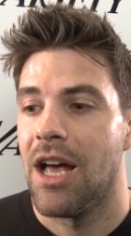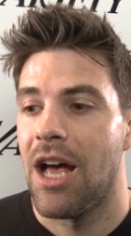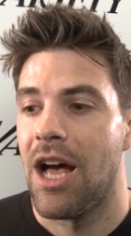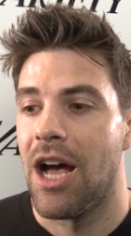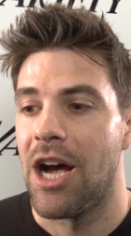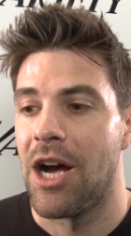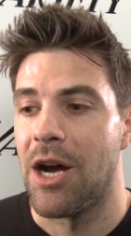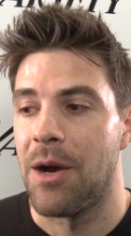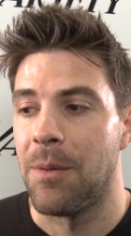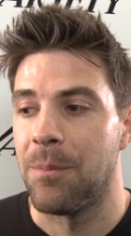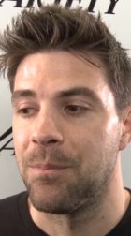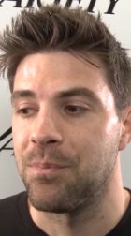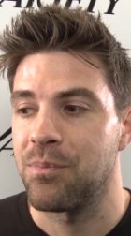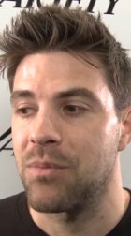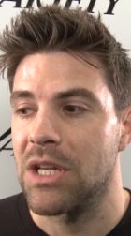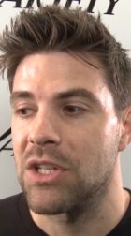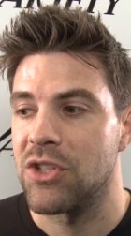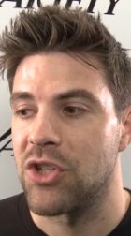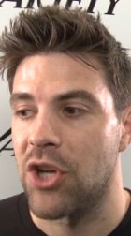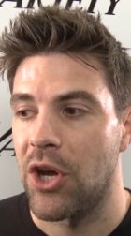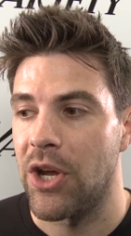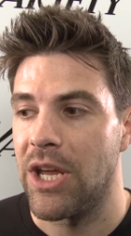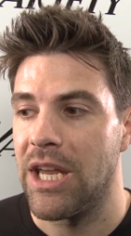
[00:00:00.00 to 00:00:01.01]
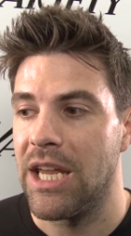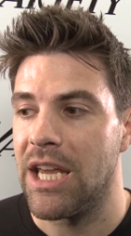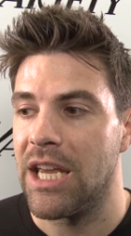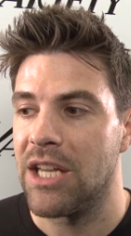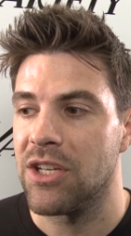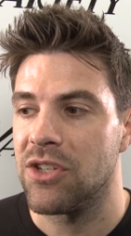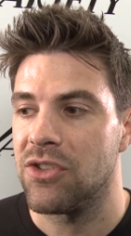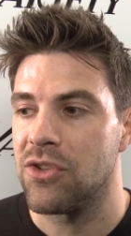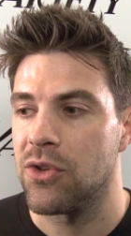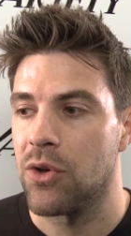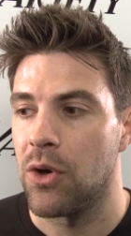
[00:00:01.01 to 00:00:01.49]
Um, so he
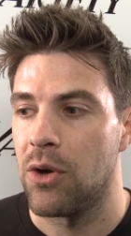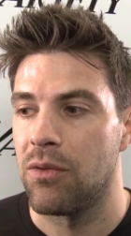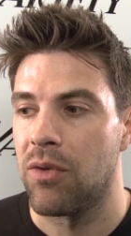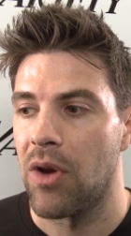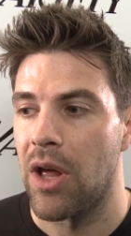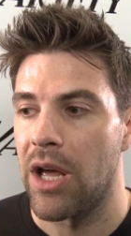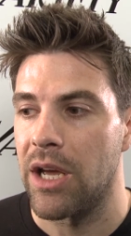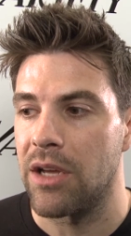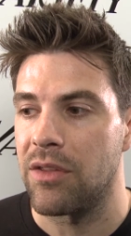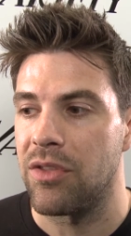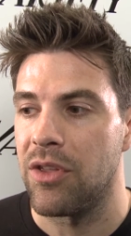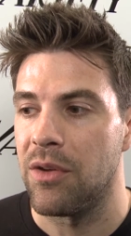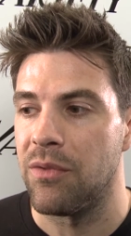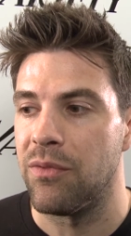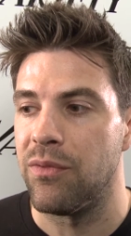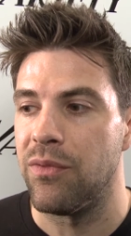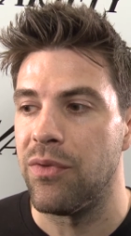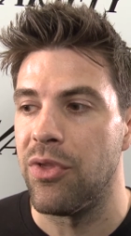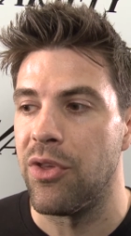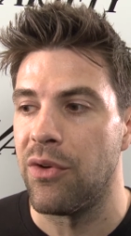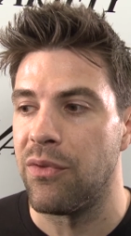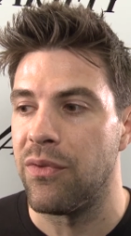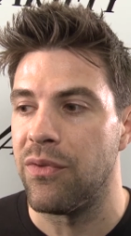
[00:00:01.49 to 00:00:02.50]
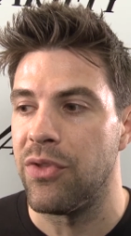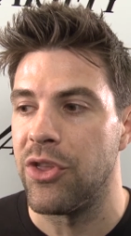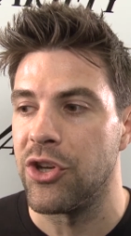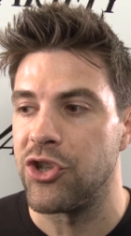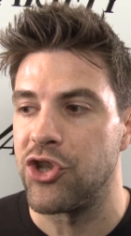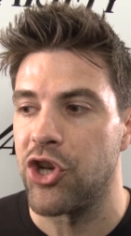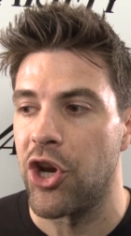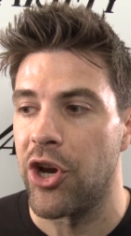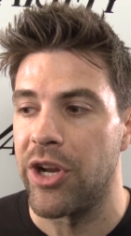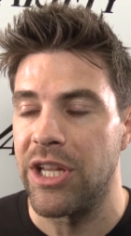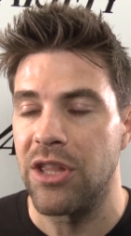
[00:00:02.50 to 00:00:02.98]
it's sort of like the, the, the
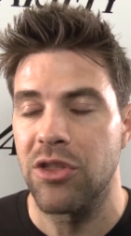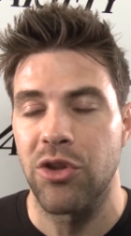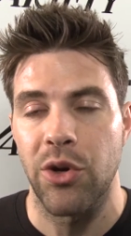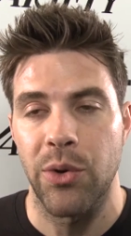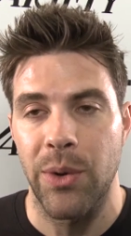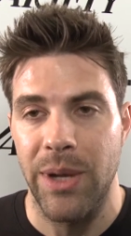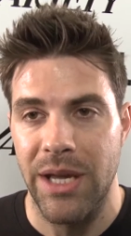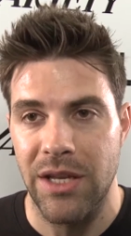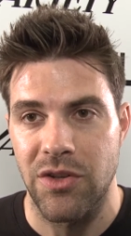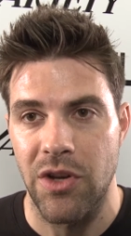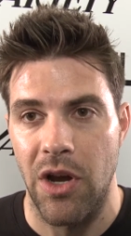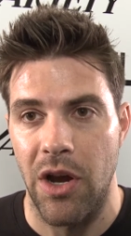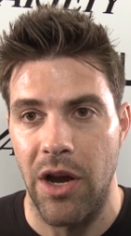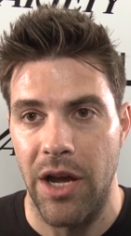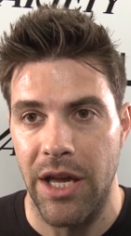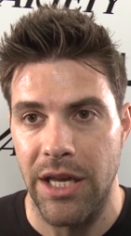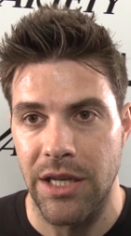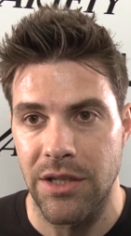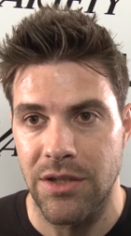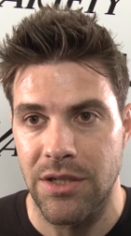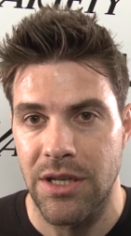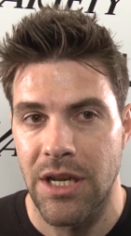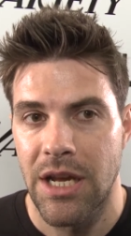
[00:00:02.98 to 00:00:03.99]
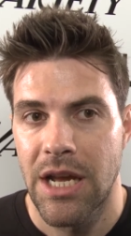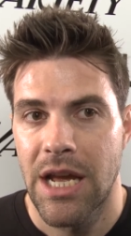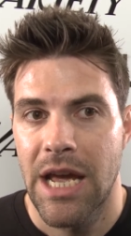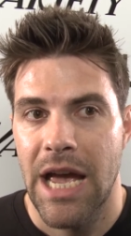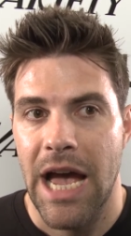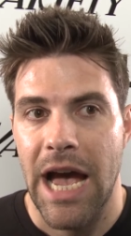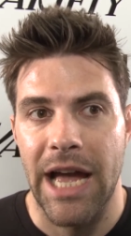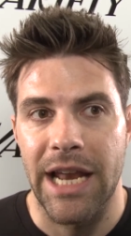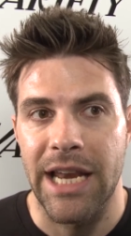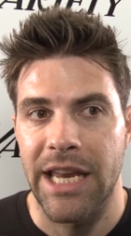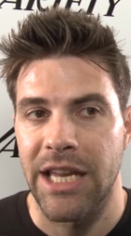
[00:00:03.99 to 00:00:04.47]
journey through his eyes
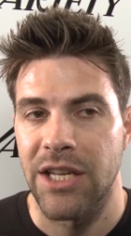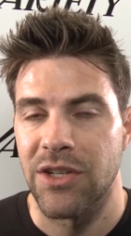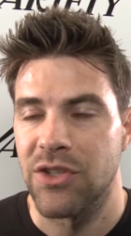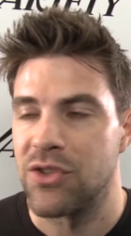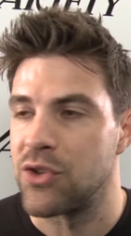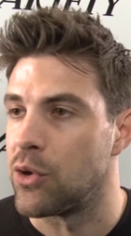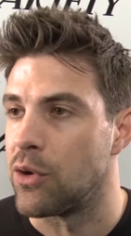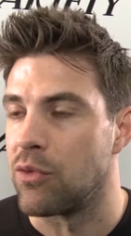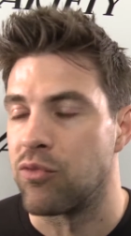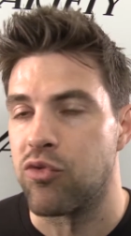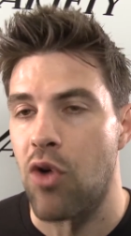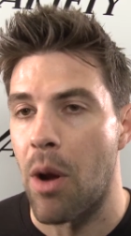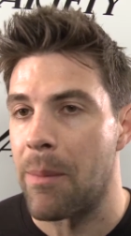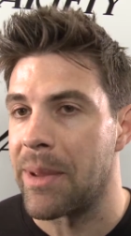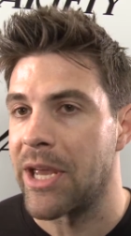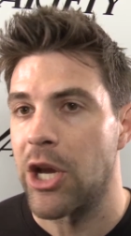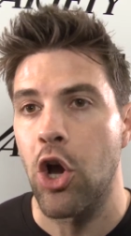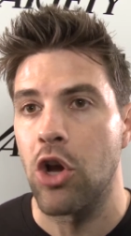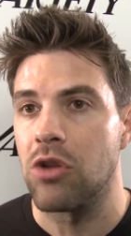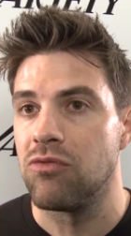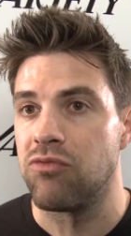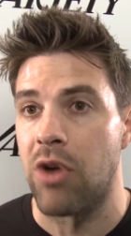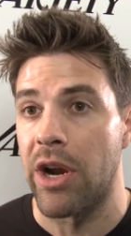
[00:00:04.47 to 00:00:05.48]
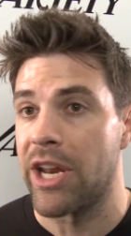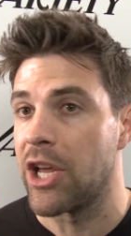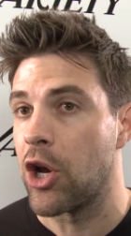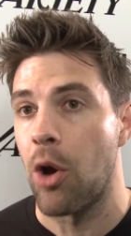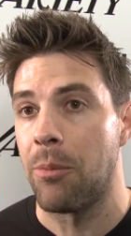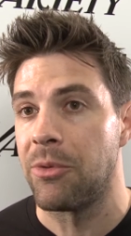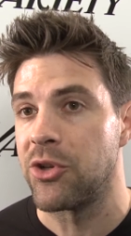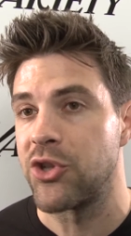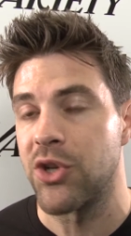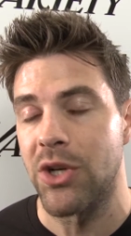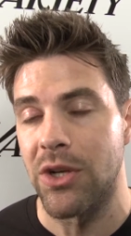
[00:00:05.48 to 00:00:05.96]
and his sort of running running
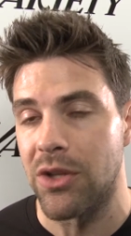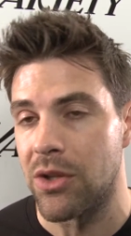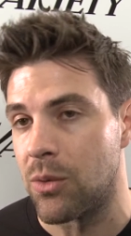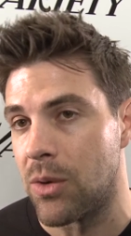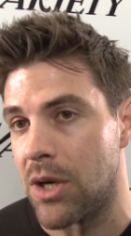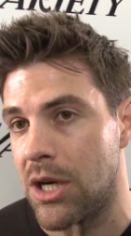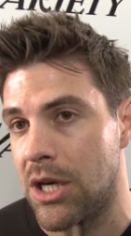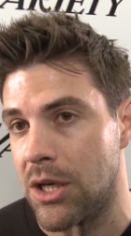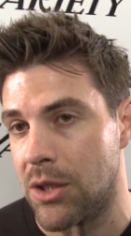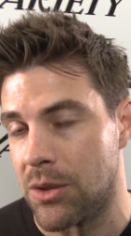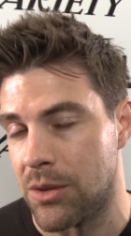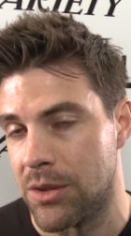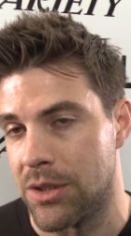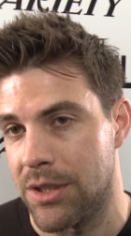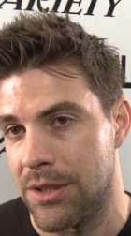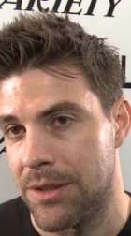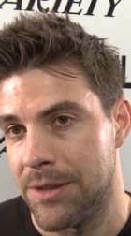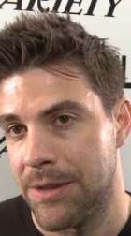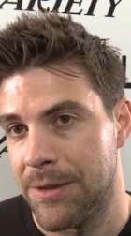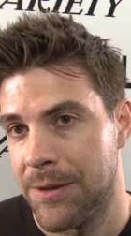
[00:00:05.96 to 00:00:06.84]
commentary on the world.